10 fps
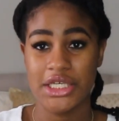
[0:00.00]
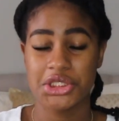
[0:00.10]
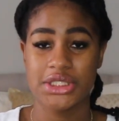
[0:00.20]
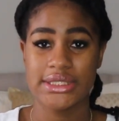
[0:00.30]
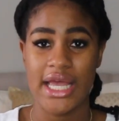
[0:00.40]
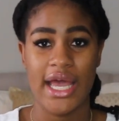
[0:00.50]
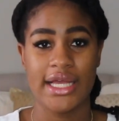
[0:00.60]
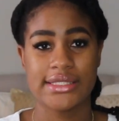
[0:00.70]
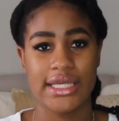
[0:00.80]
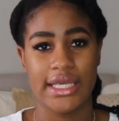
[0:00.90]
It just
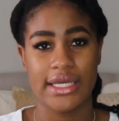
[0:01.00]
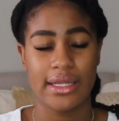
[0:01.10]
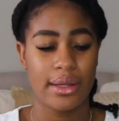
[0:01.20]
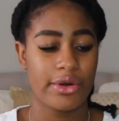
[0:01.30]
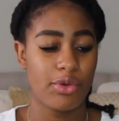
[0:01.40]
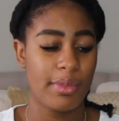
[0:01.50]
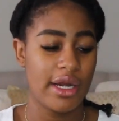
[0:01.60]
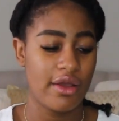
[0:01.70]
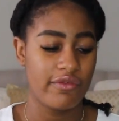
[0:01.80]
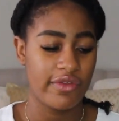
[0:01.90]
adds like a little bit
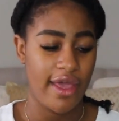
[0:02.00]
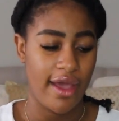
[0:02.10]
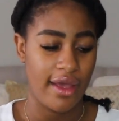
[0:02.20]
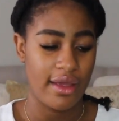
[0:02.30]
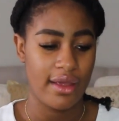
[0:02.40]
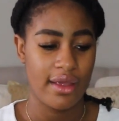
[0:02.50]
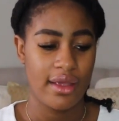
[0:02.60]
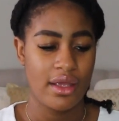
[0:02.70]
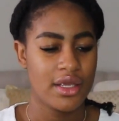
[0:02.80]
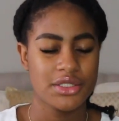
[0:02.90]
of that.
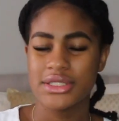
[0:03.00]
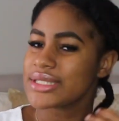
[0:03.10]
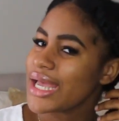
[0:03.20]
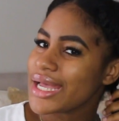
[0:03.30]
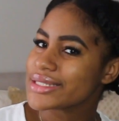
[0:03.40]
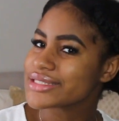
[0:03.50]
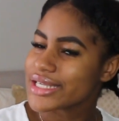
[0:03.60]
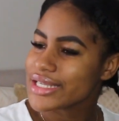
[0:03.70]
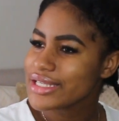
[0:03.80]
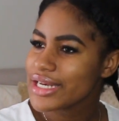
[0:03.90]
Just adds
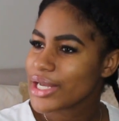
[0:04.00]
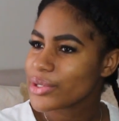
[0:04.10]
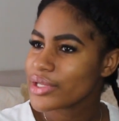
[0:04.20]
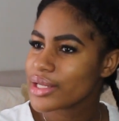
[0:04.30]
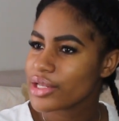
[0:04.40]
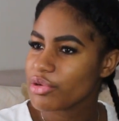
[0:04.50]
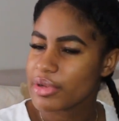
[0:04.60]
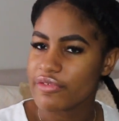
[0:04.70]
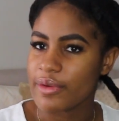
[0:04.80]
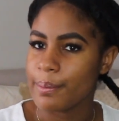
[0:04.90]
like, you know, like a little
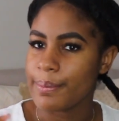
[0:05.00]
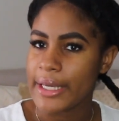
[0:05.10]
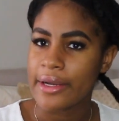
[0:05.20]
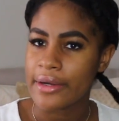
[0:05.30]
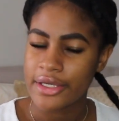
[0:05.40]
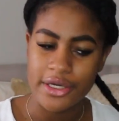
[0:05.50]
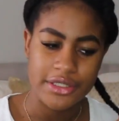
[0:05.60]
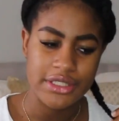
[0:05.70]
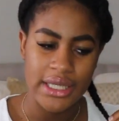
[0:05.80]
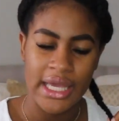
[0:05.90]
bit of a barrier
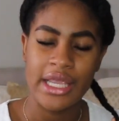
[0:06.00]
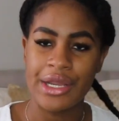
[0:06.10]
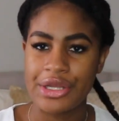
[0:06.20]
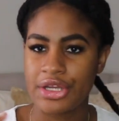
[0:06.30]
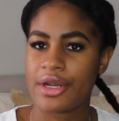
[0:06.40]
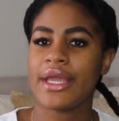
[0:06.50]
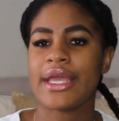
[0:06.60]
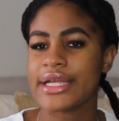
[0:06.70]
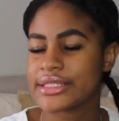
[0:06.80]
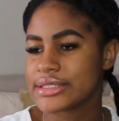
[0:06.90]
to the hair in your
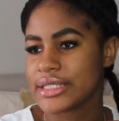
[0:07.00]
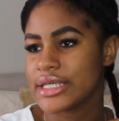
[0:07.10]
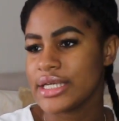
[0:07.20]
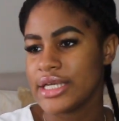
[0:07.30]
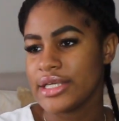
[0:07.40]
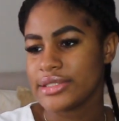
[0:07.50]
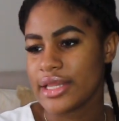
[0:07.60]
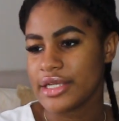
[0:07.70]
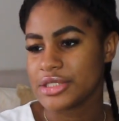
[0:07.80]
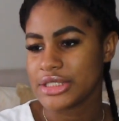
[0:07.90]
hands so
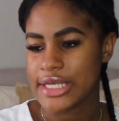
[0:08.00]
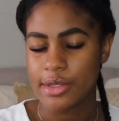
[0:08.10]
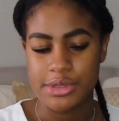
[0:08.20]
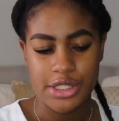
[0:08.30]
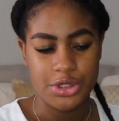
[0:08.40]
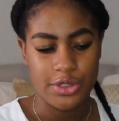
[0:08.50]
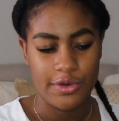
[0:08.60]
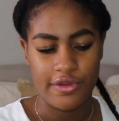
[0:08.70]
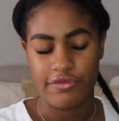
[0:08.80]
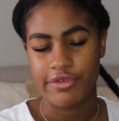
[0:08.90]
that it just helps
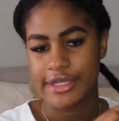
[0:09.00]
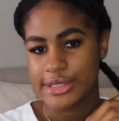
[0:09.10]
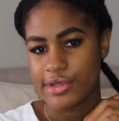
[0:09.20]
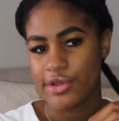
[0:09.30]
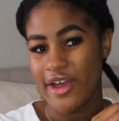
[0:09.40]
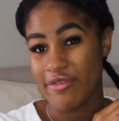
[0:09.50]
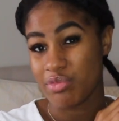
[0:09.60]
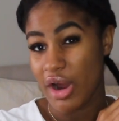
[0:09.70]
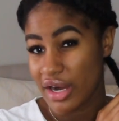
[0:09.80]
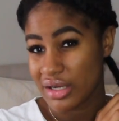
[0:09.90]
control the frizz when you have
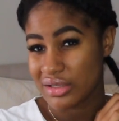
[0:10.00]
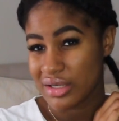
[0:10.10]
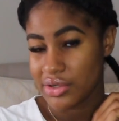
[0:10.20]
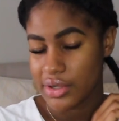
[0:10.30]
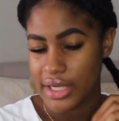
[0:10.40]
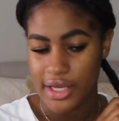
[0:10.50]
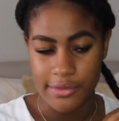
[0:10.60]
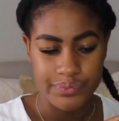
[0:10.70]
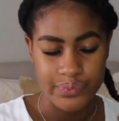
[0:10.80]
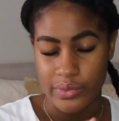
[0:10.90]
product on your hand.